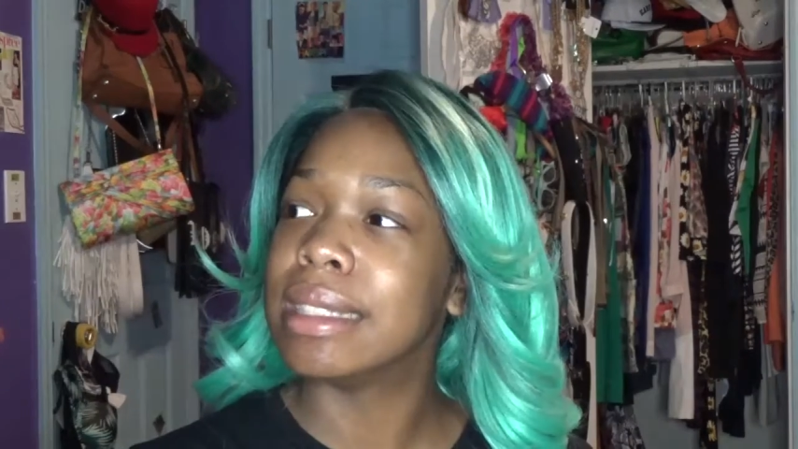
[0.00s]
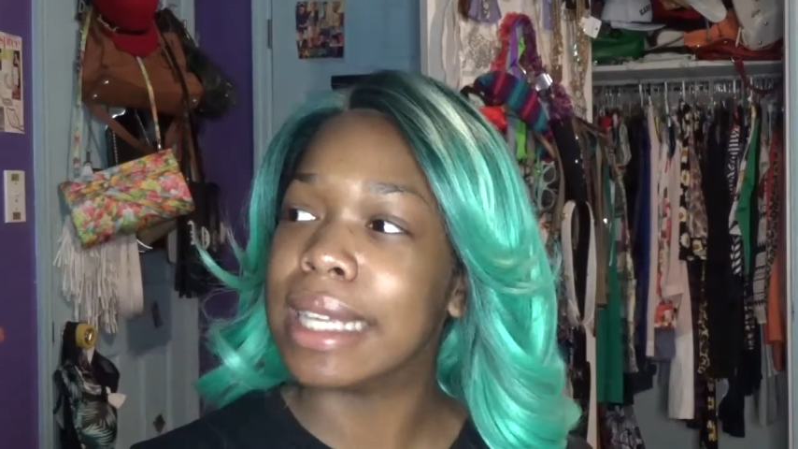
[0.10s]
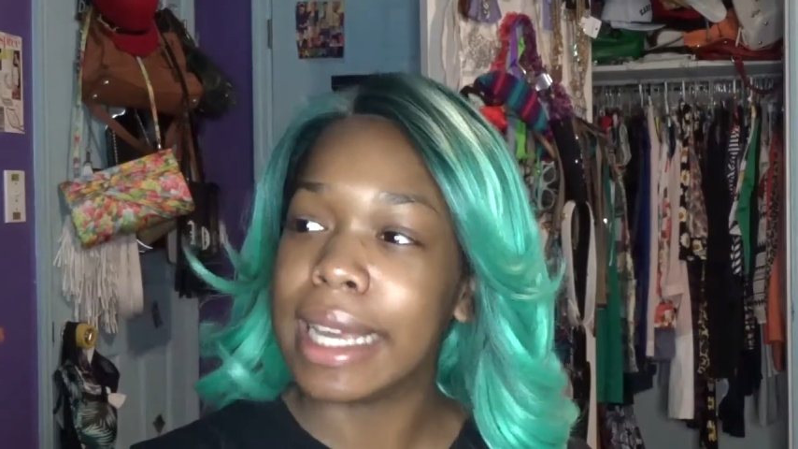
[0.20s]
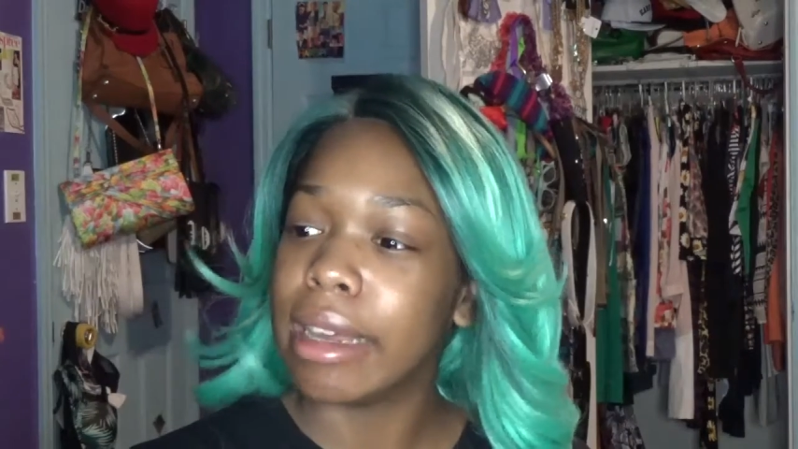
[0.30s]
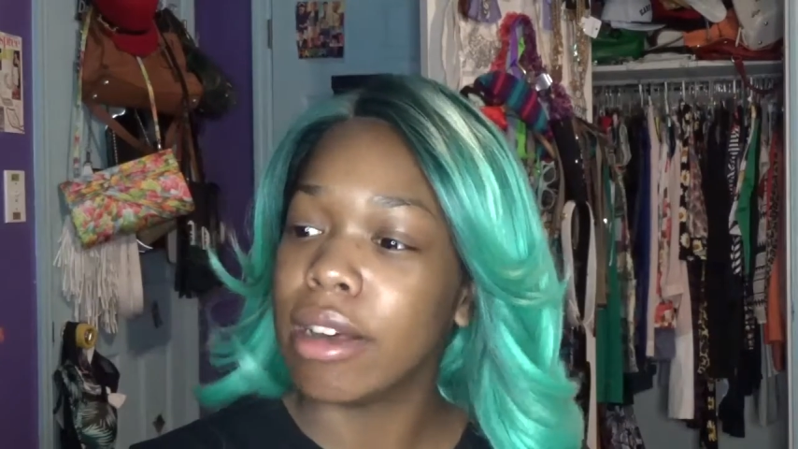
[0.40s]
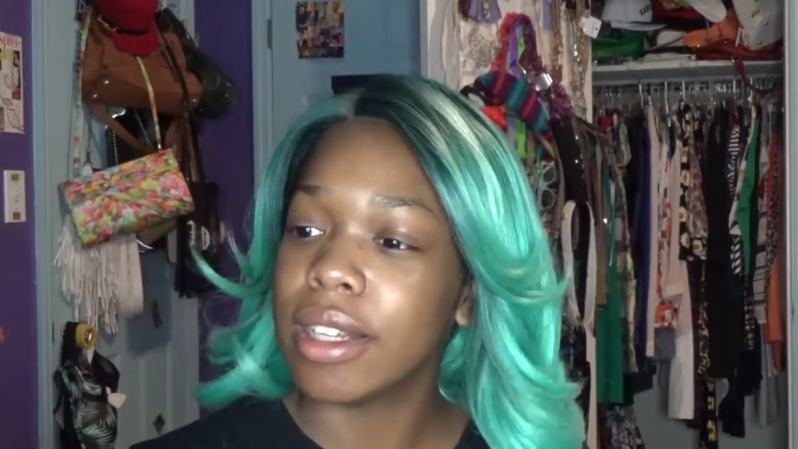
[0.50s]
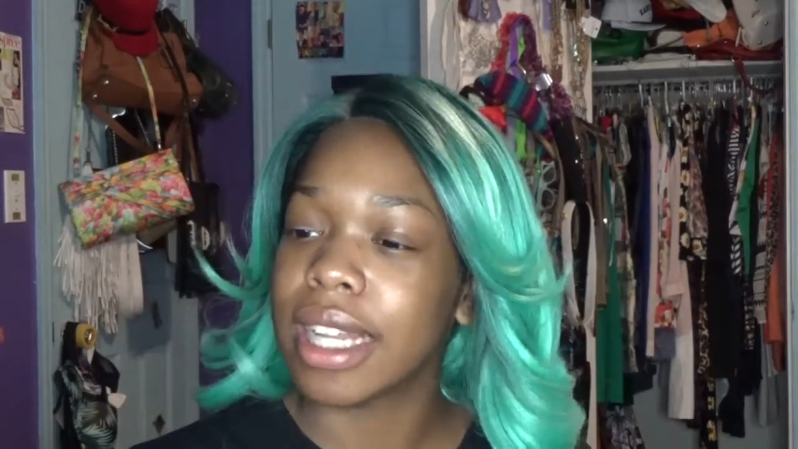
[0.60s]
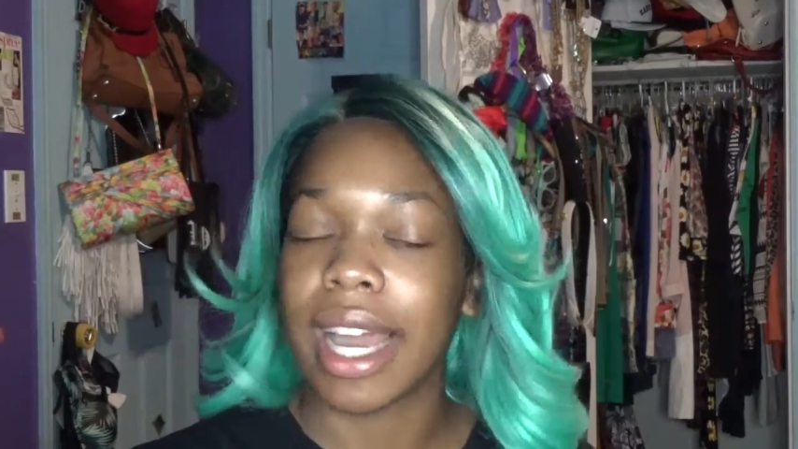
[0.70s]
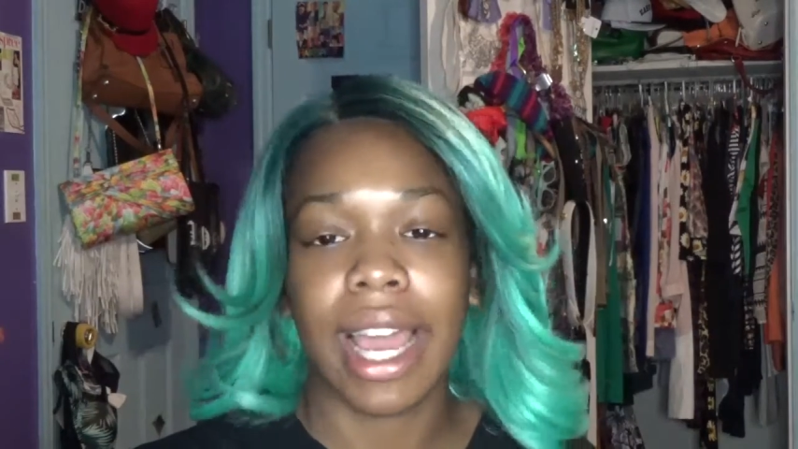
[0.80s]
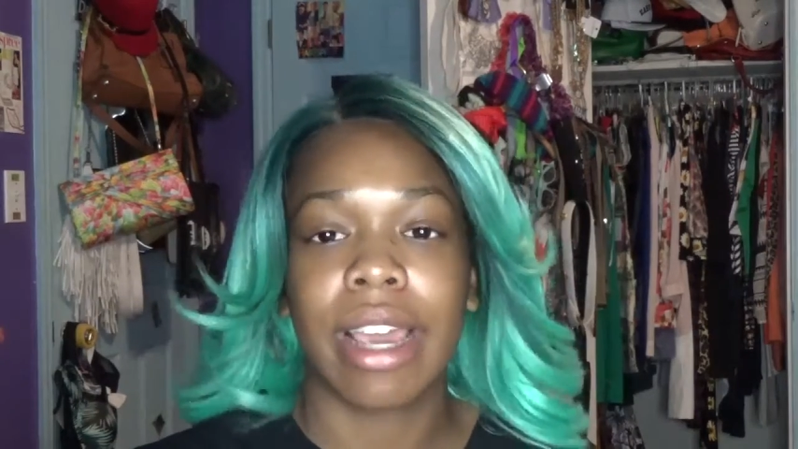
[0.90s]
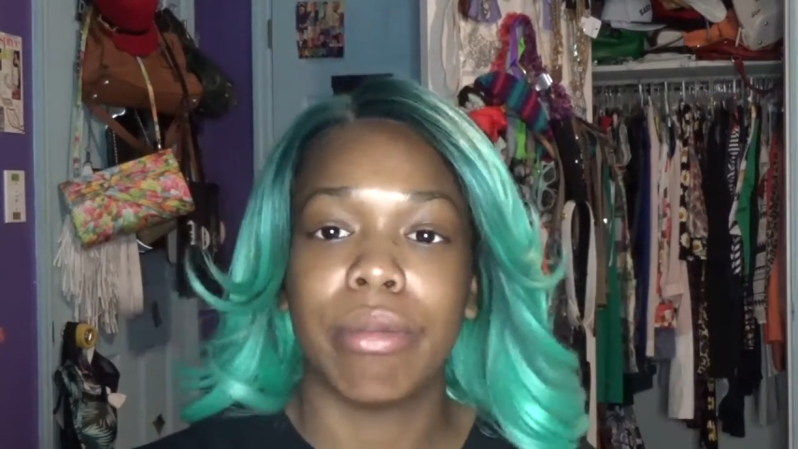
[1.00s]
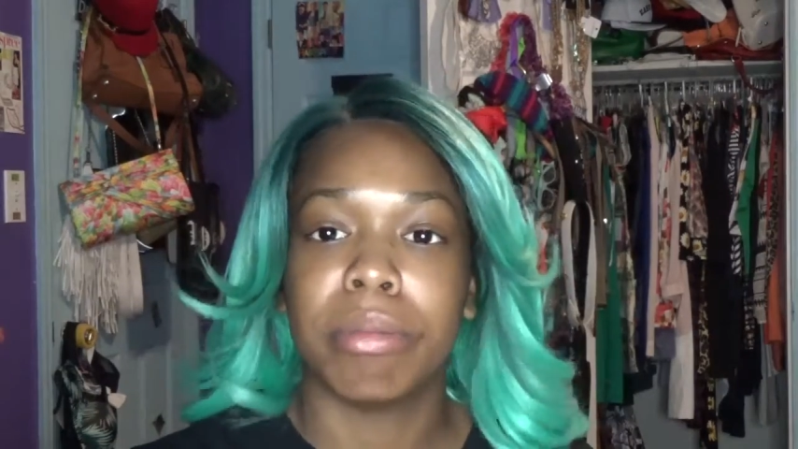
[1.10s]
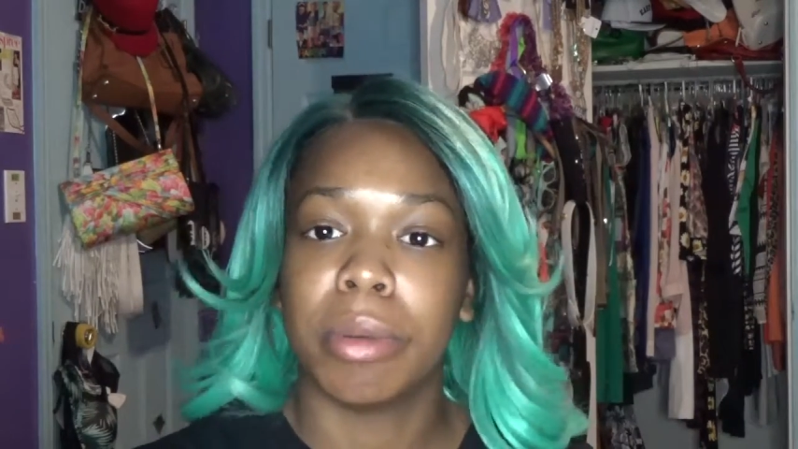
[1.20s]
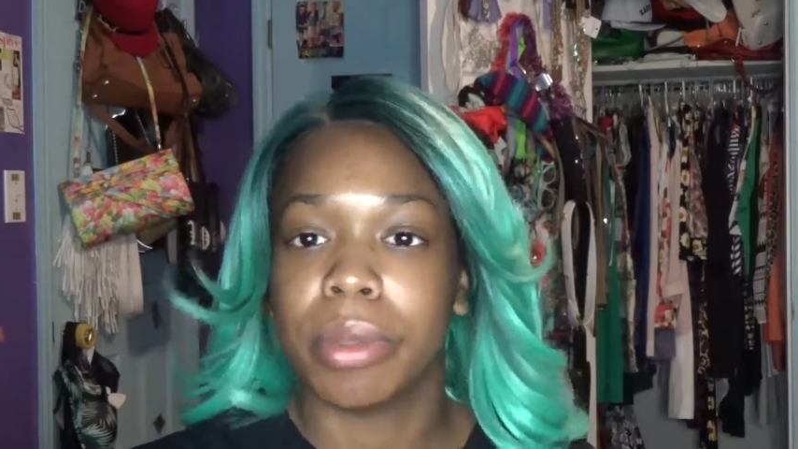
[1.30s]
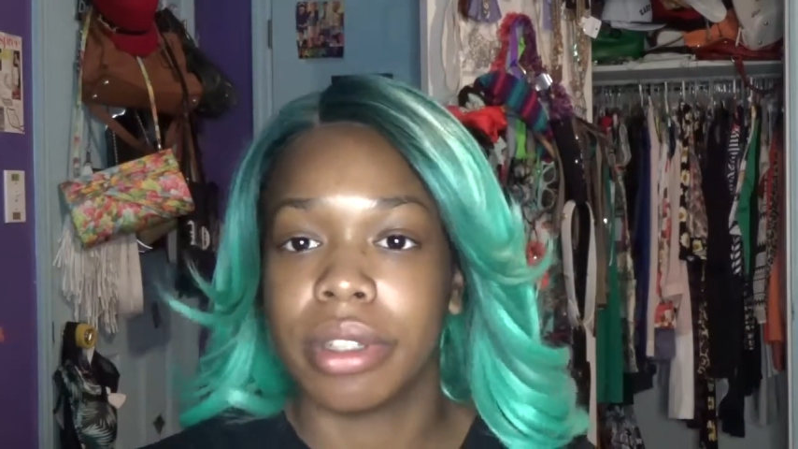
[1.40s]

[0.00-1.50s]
teal. Like, I can't remember